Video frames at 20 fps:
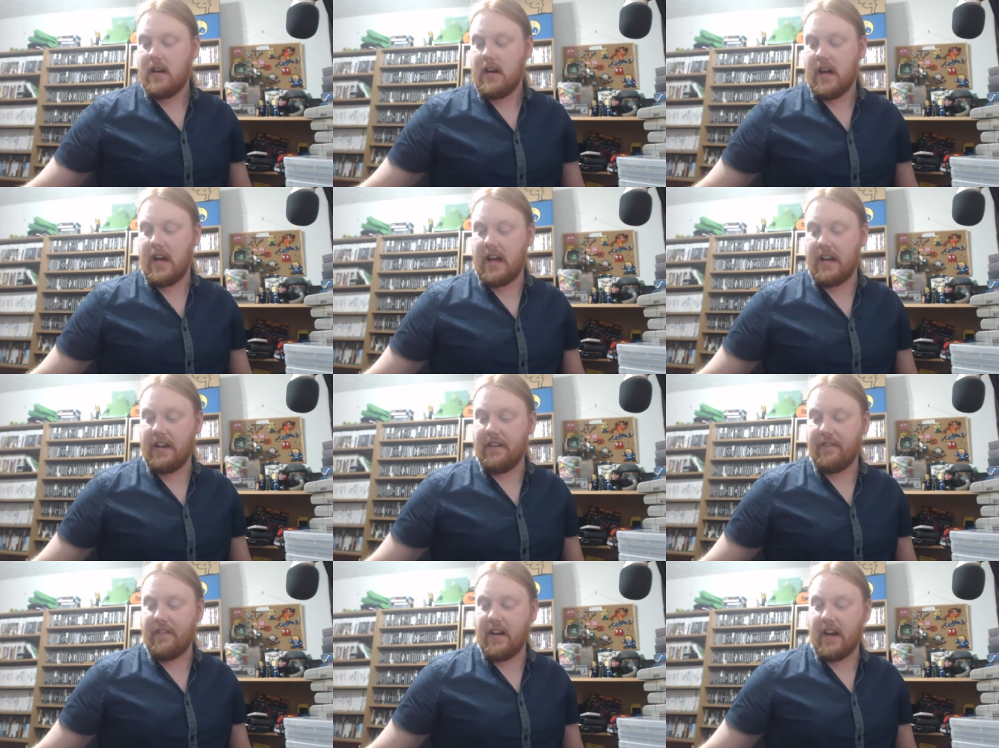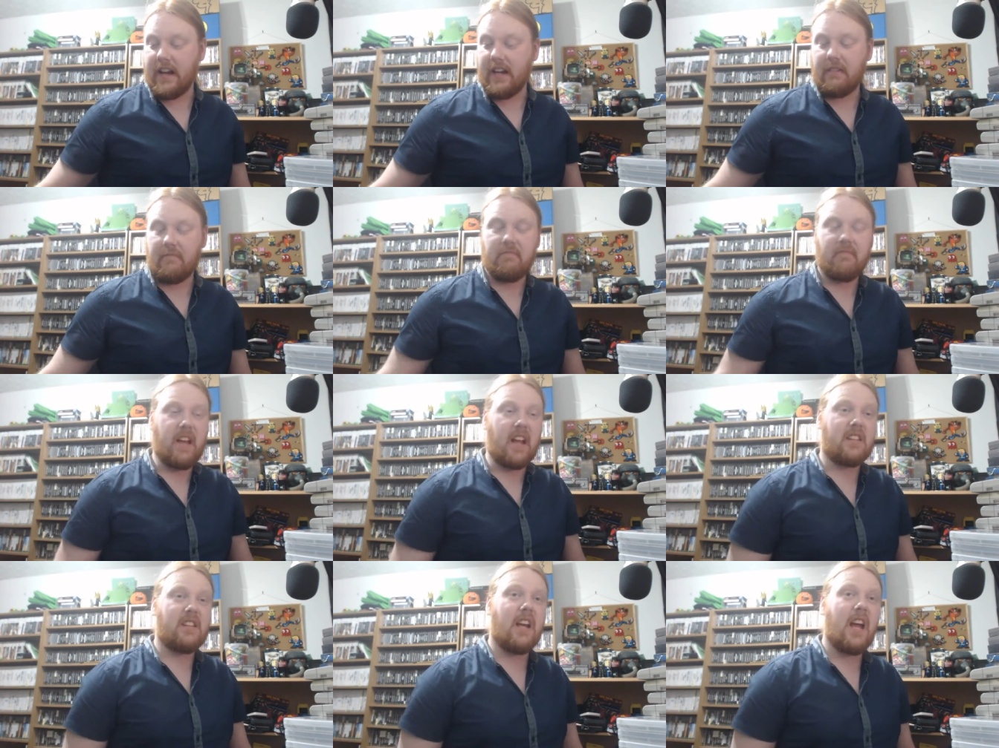And if I
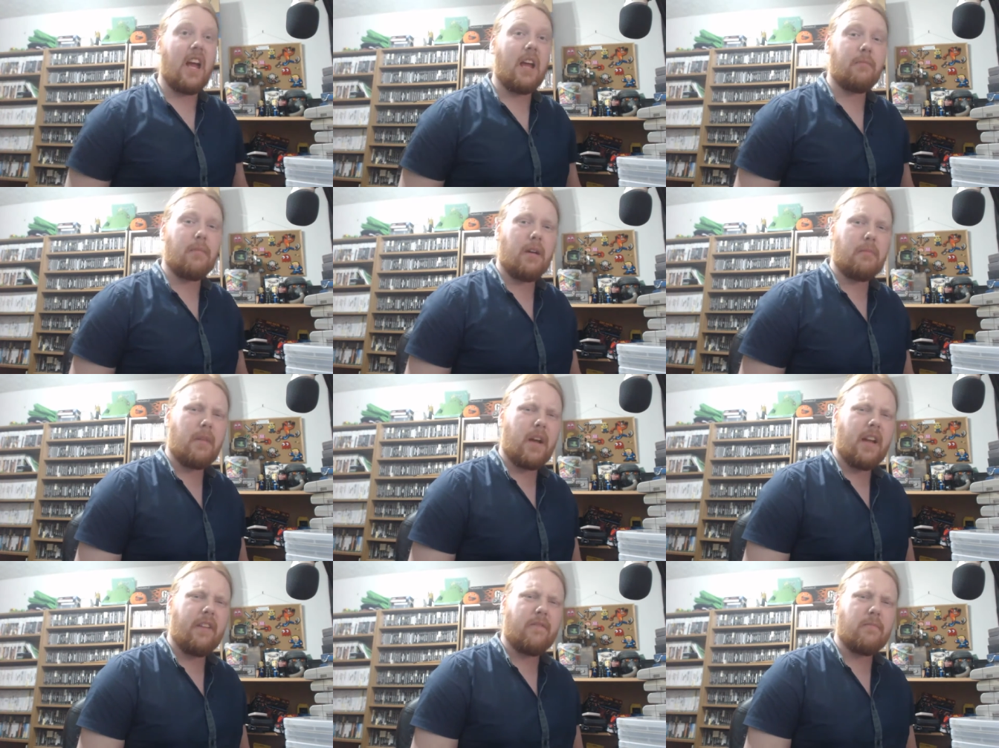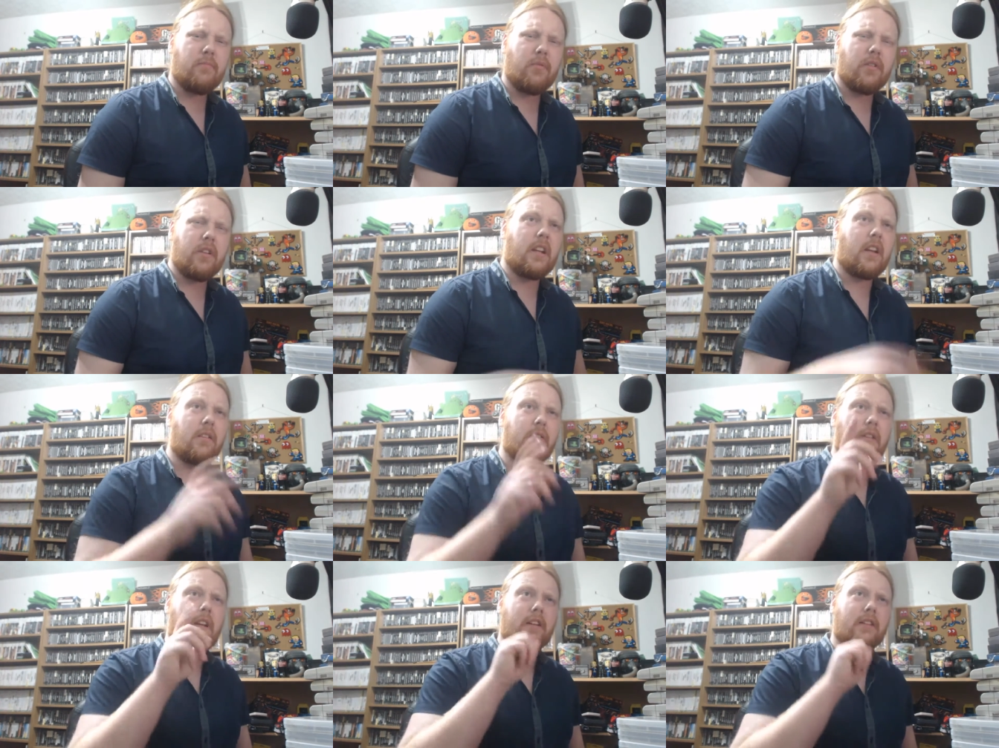get time, I might even put an
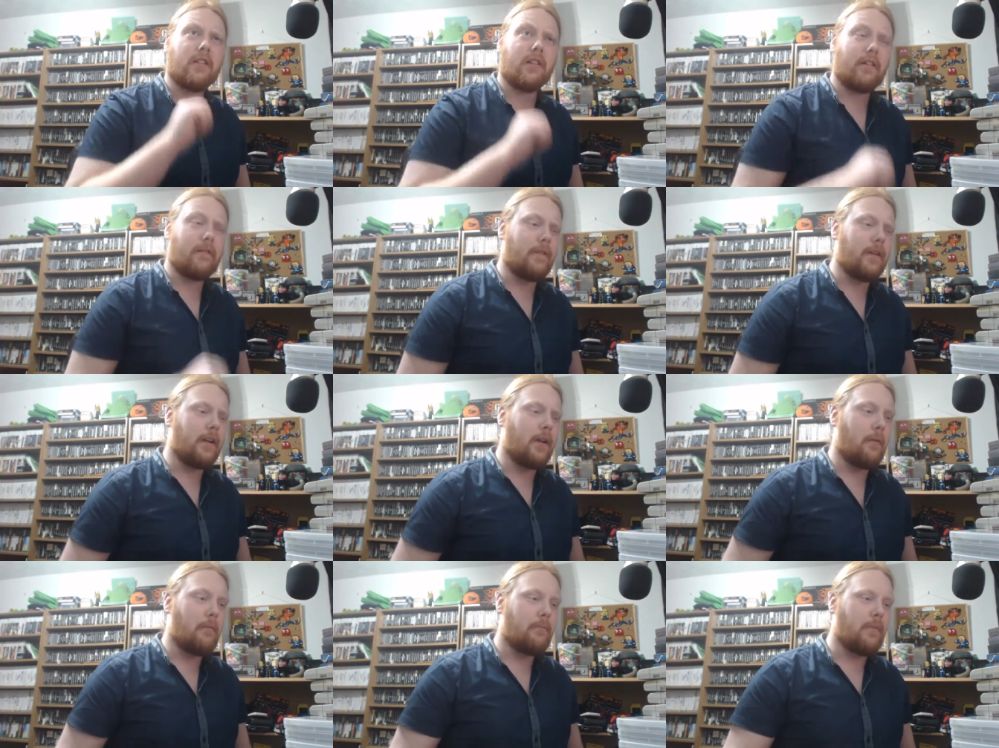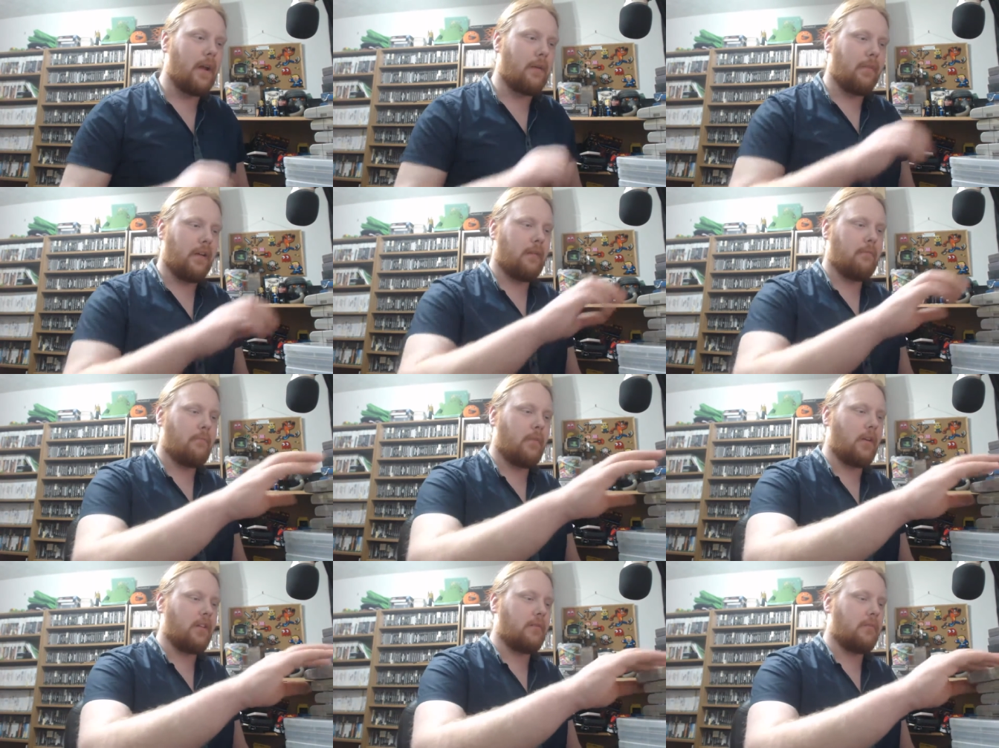annotation on the video. Maybe.
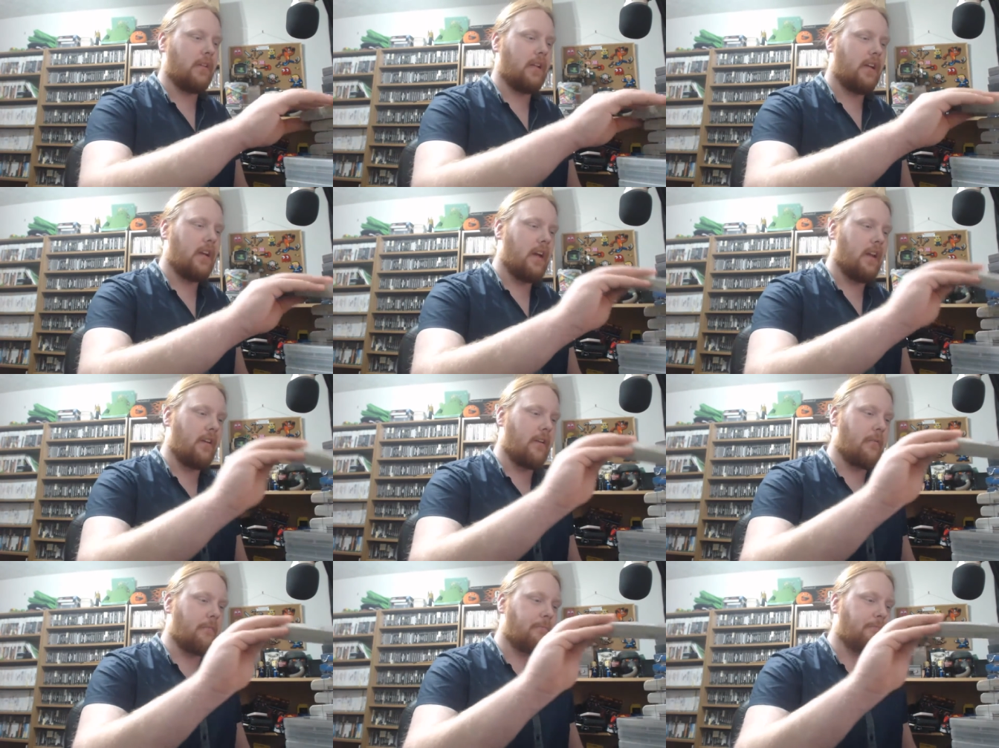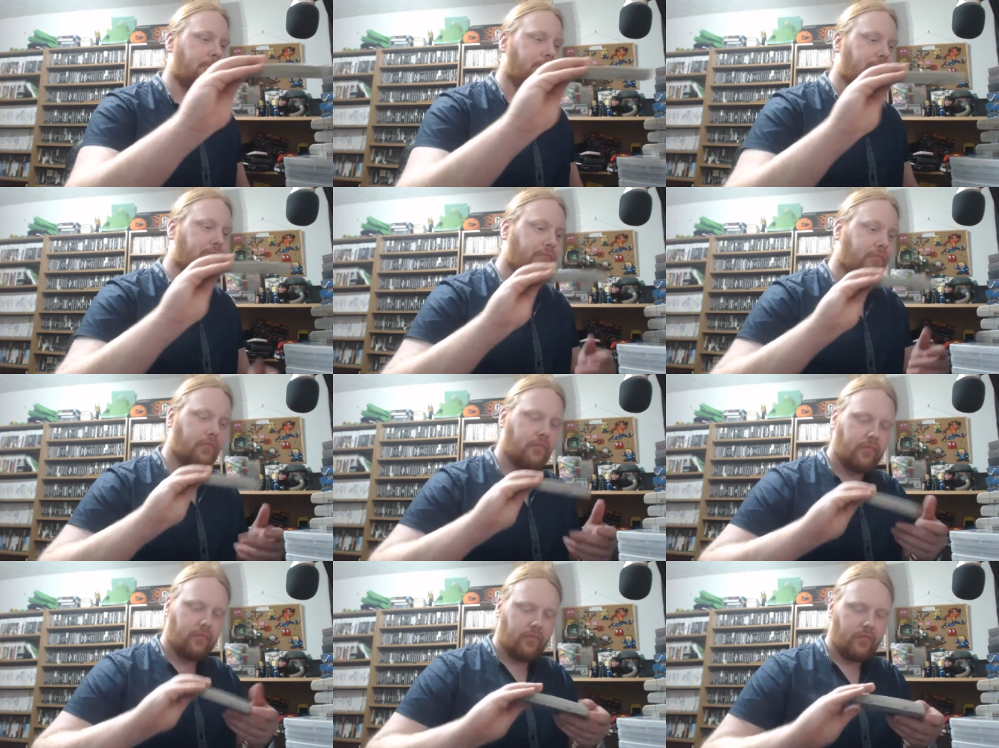Possibly. I don't
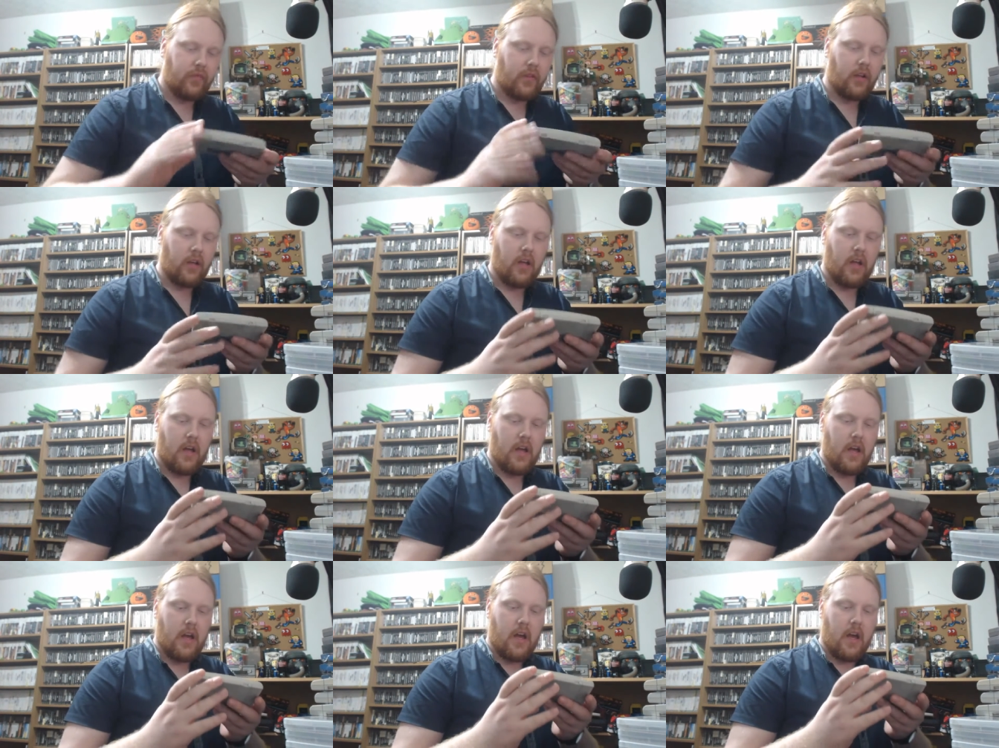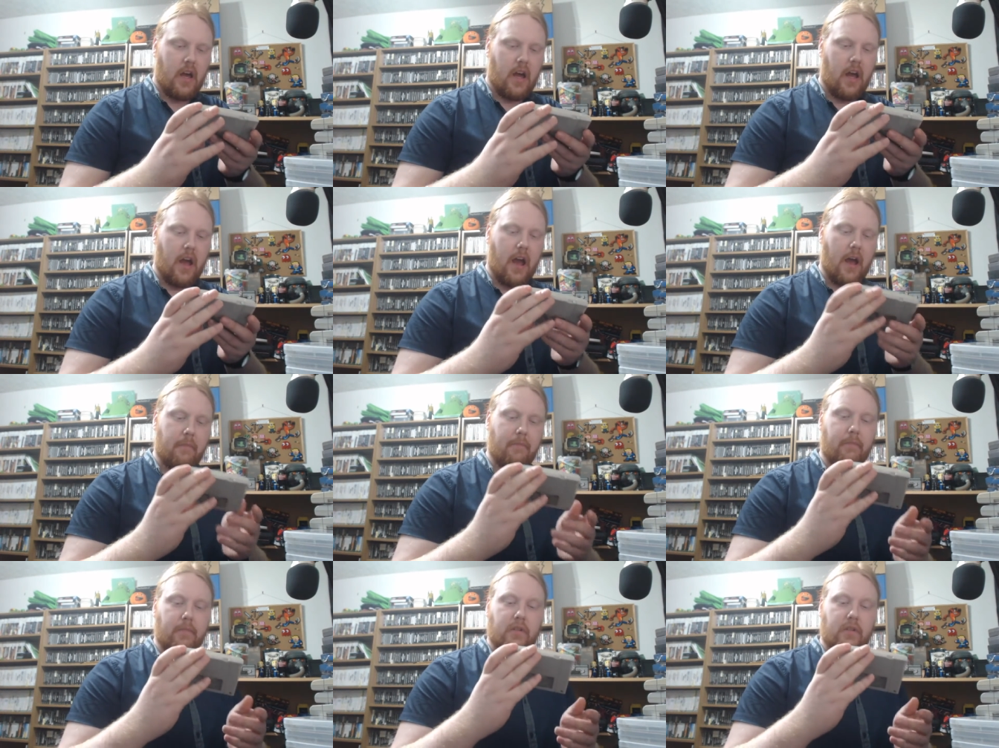know.